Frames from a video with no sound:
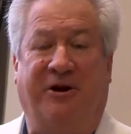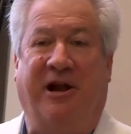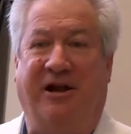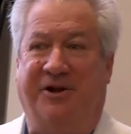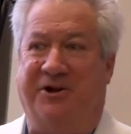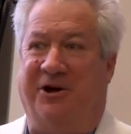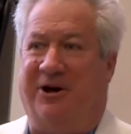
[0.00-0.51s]

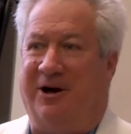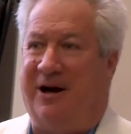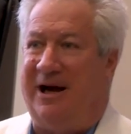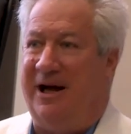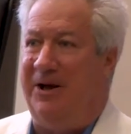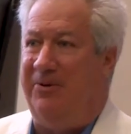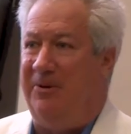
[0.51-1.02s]
teacher.
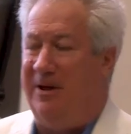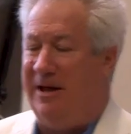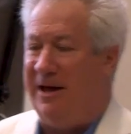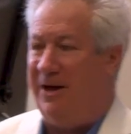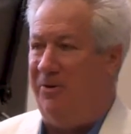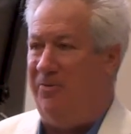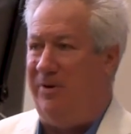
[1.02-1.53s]
I,
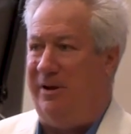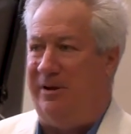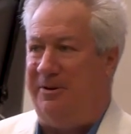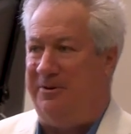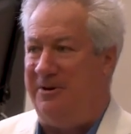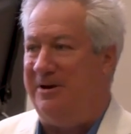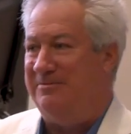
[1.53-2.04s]
I
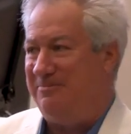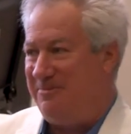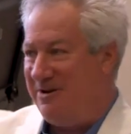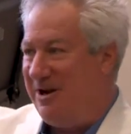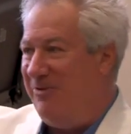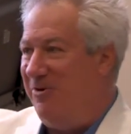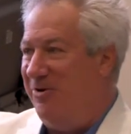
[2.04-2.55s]
will... Uh,
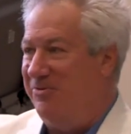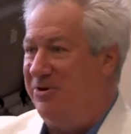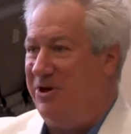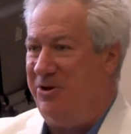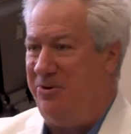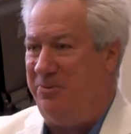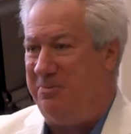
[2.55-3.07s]
I wrote
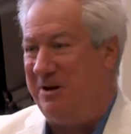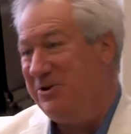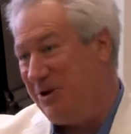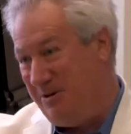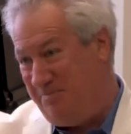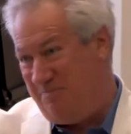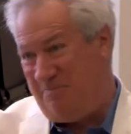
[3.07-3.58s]
to you,
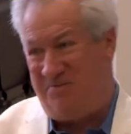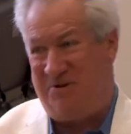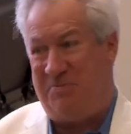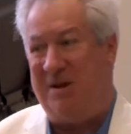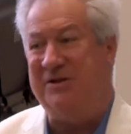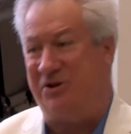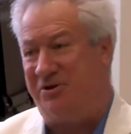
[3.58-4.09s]
actually
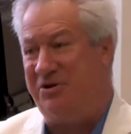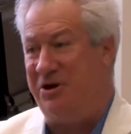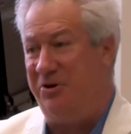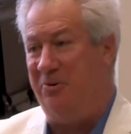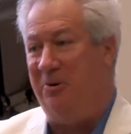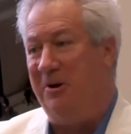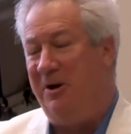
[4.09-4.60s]
Spencer
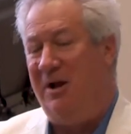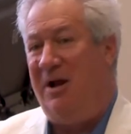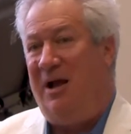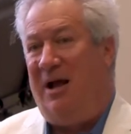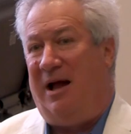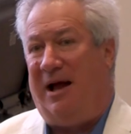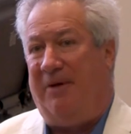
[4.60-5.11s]
too.
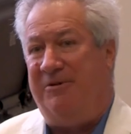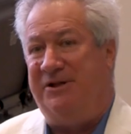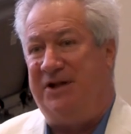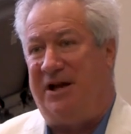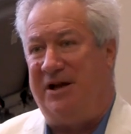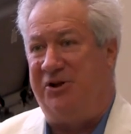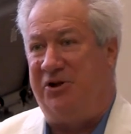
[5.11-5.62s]
I was
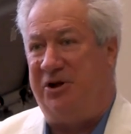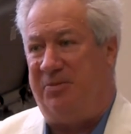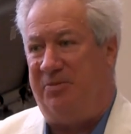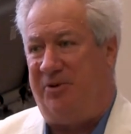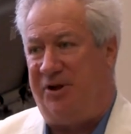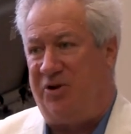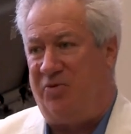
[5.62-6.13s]
on a
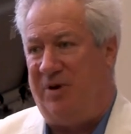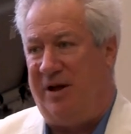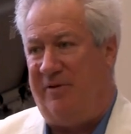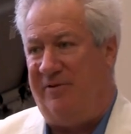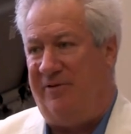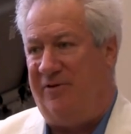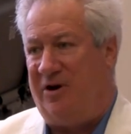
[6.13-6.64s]
trip with
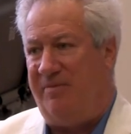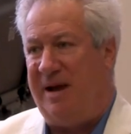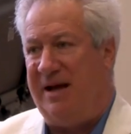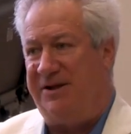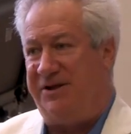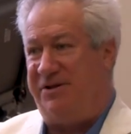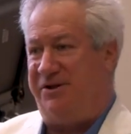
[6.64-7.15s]
twelve of our
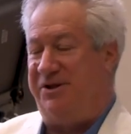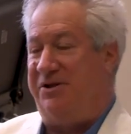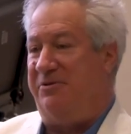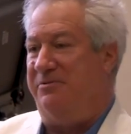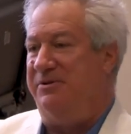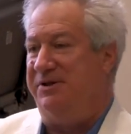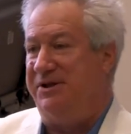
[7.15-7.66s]
master's
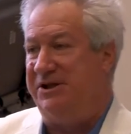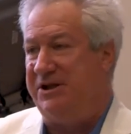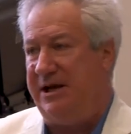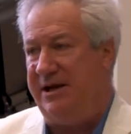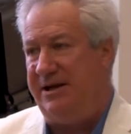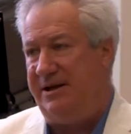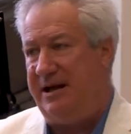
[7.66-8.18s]
students
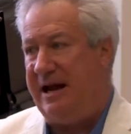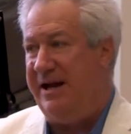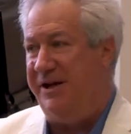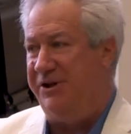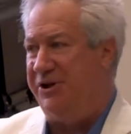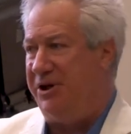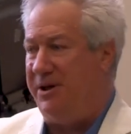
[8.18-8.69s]
in
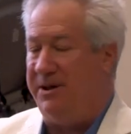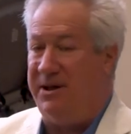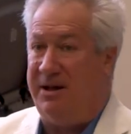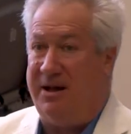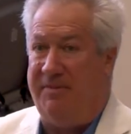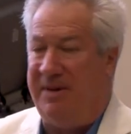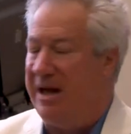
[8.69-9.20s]
Asia
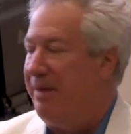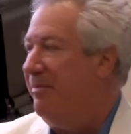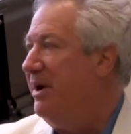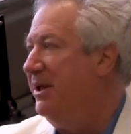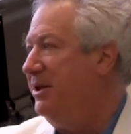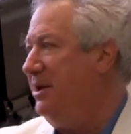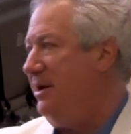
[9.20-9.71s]
about a
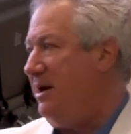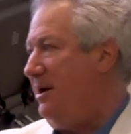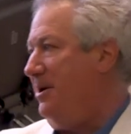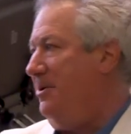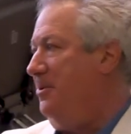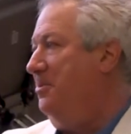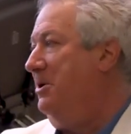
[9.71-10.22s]
month
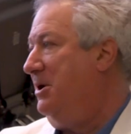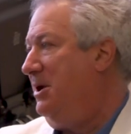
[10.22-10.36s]
ago,